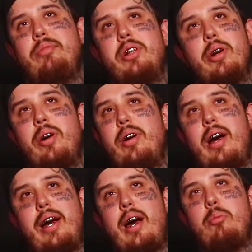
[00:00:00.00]
you know,
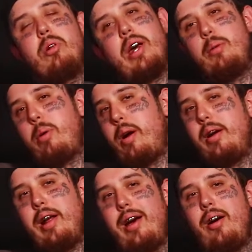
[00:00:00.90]
I got I'm with
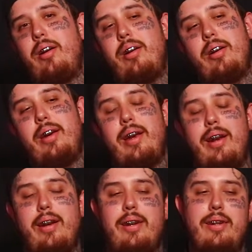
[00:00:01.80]
Empire now,
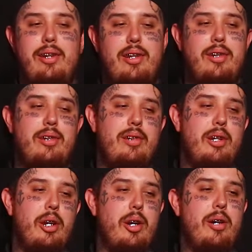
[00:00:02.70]
and
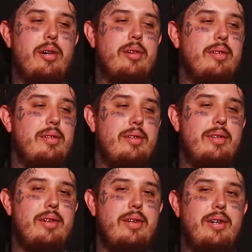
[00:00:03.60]
you know, they cool.
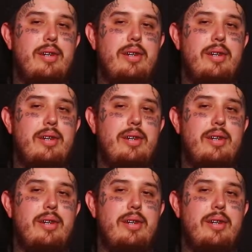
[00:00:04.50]
That's cool,